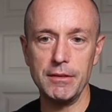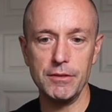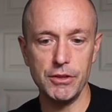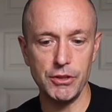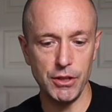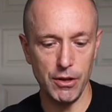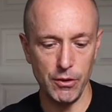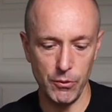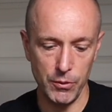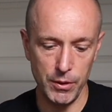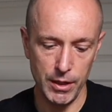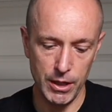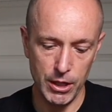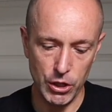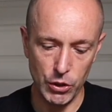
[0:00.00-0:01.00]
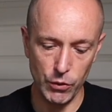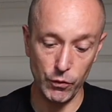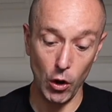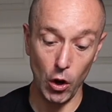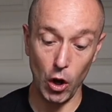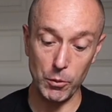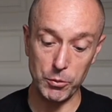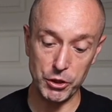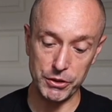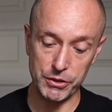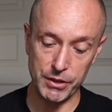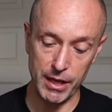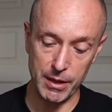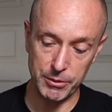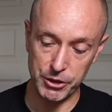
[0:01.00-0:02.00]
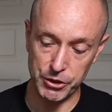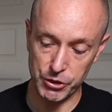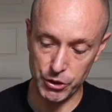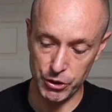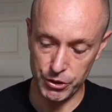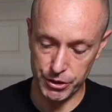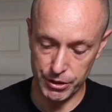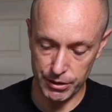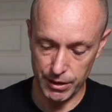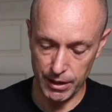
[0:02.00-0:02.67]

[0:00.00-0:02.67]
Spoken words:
so you've got options there, which is good.